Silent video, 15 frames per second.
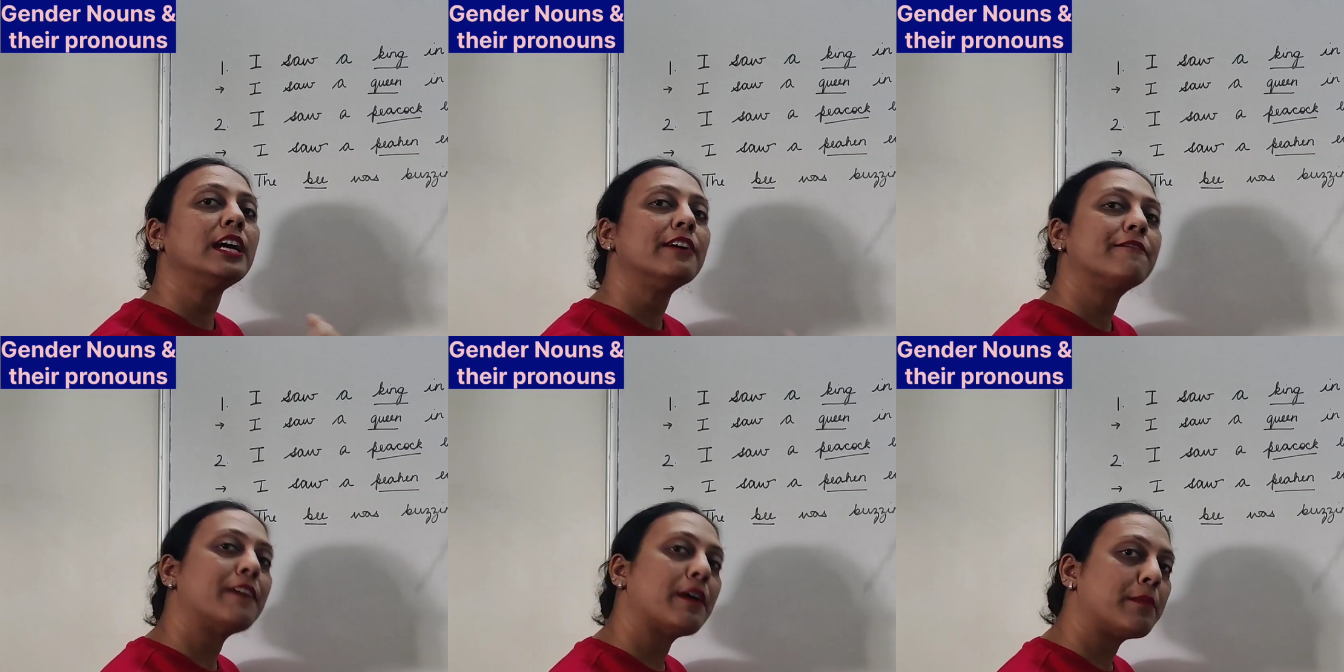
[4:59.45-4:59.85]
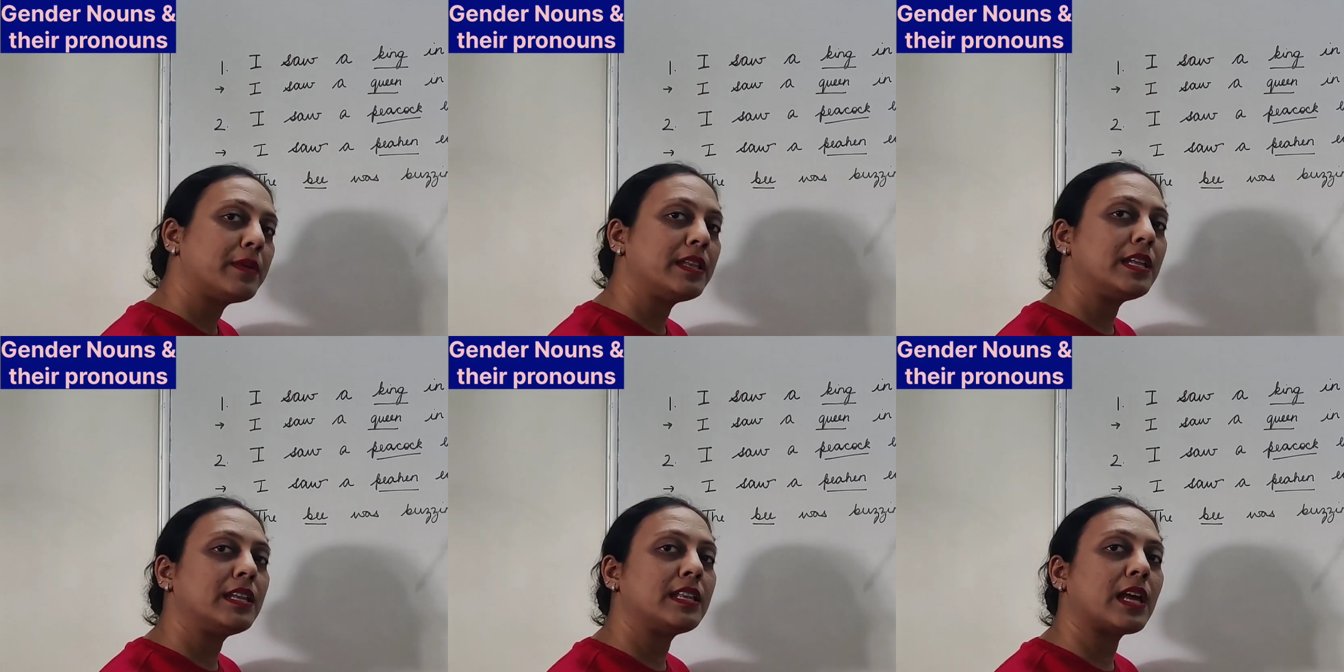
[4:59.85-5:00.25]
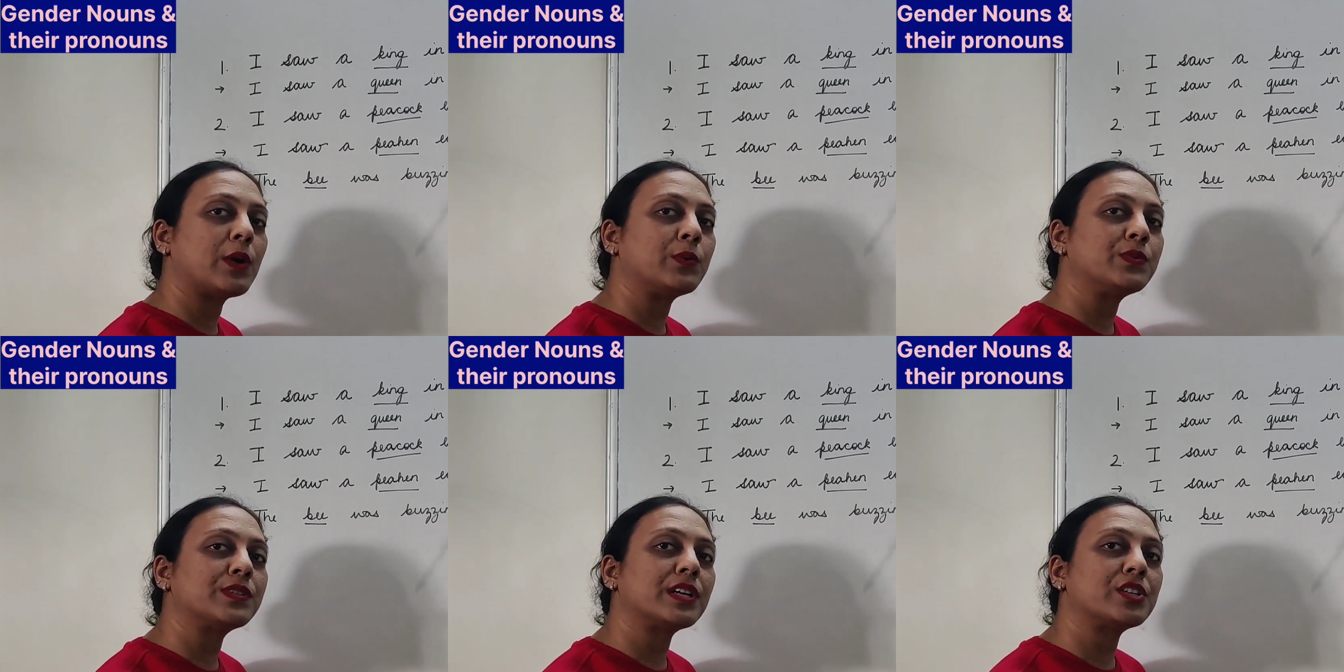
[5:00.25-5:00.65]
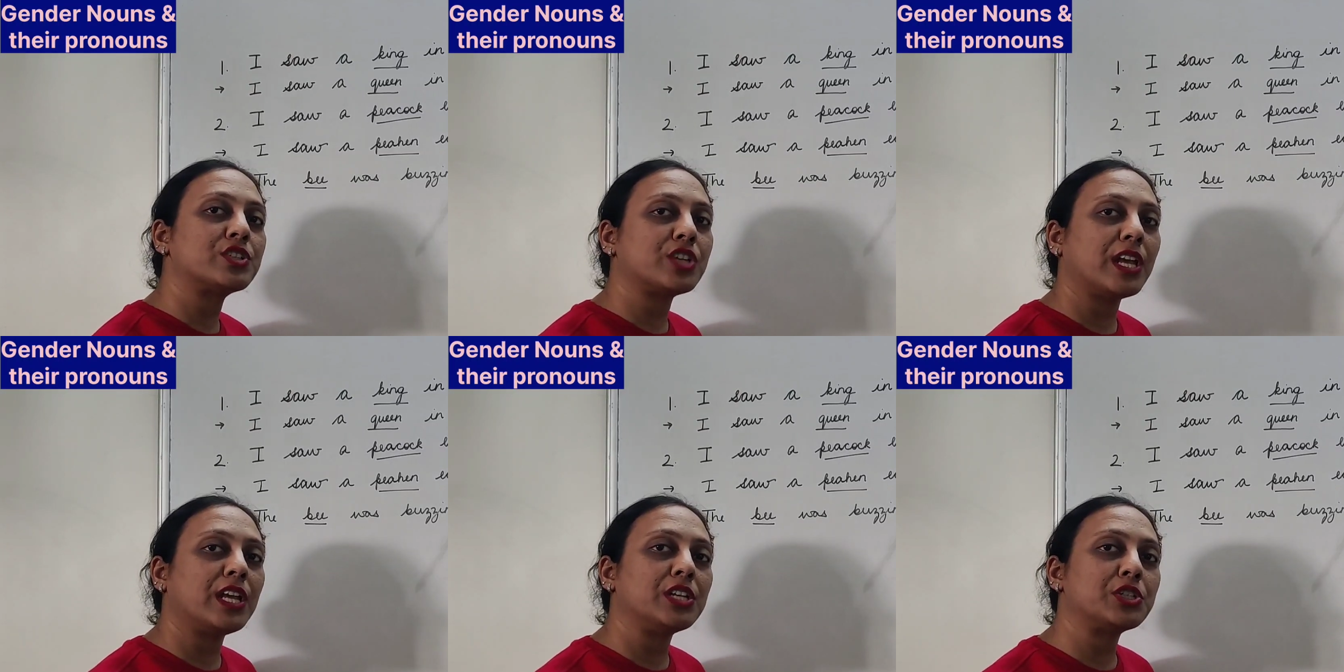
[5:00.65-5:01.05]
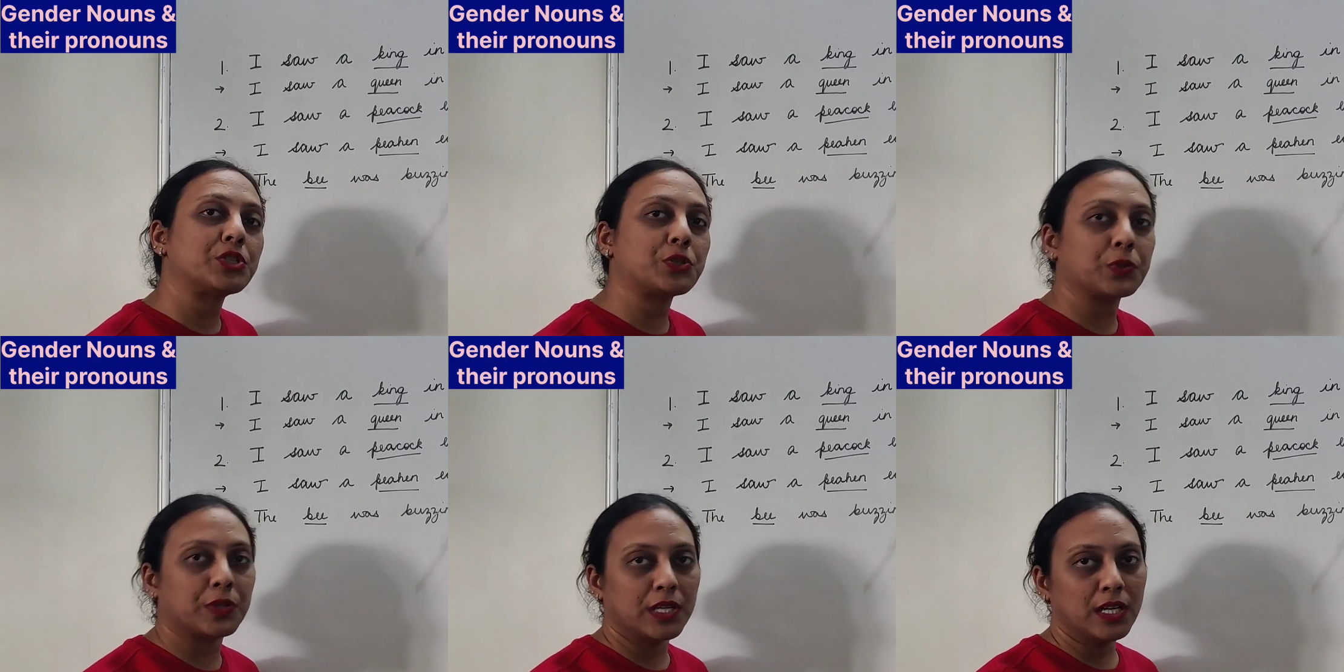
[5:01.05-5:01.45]
feminine nouns are changed
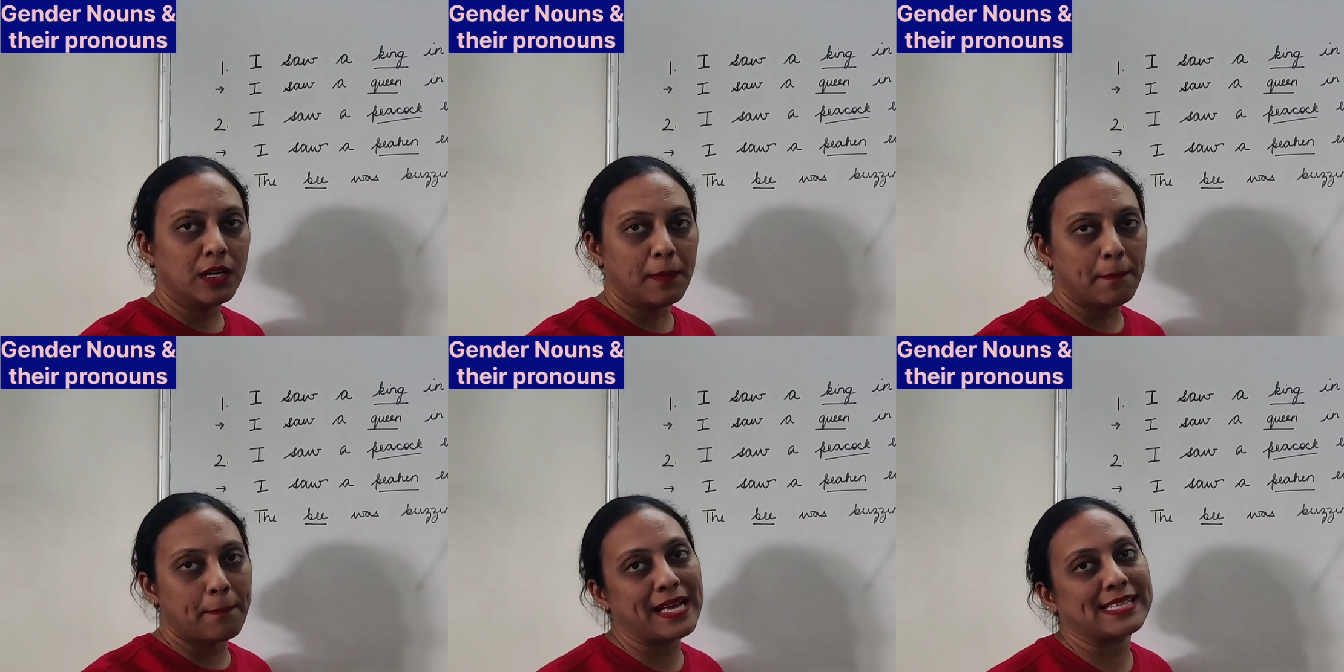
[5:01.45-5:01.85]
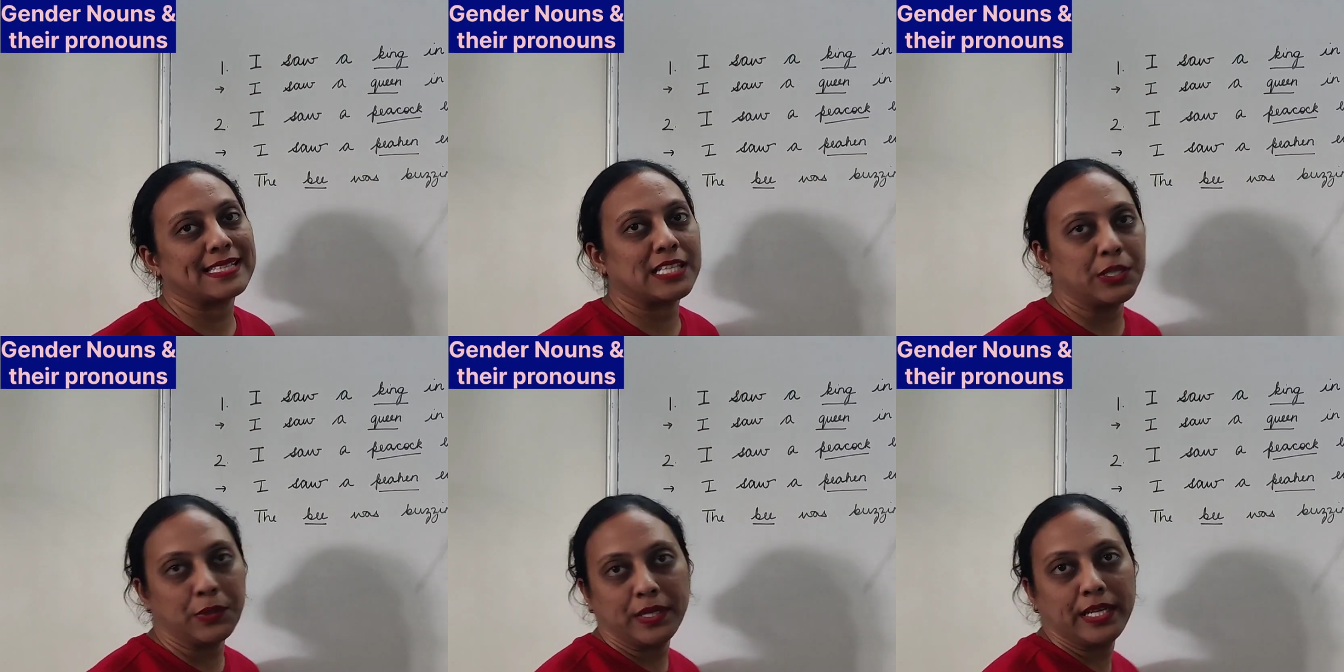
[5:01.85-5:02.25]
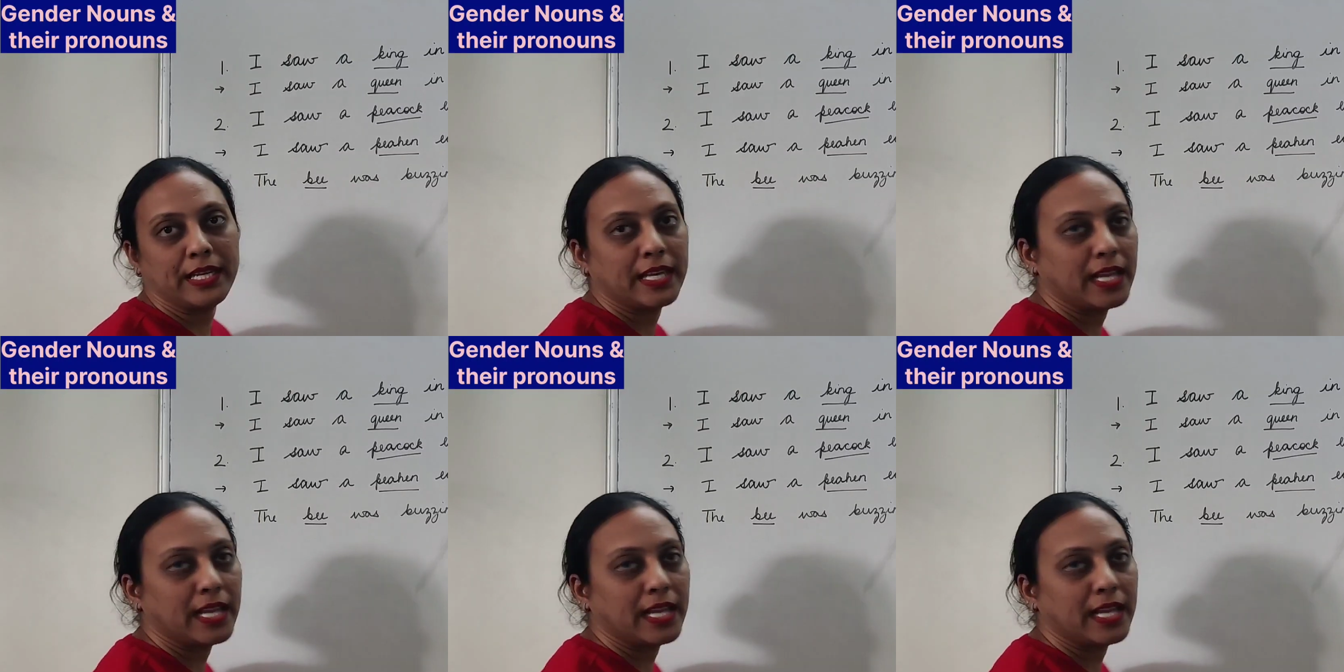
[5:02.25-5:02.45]
to the masculine